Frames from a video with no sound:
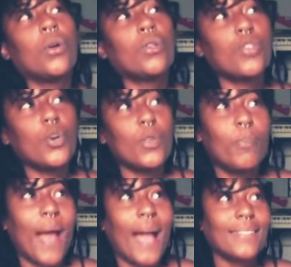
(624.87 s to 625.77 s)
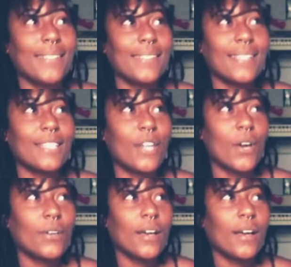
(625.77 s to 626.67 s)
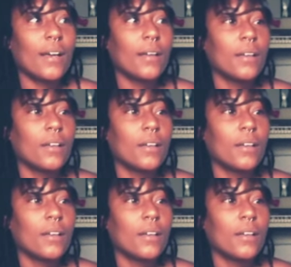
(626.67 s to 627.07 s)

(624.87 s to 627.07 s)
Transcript: So with practicing yoga,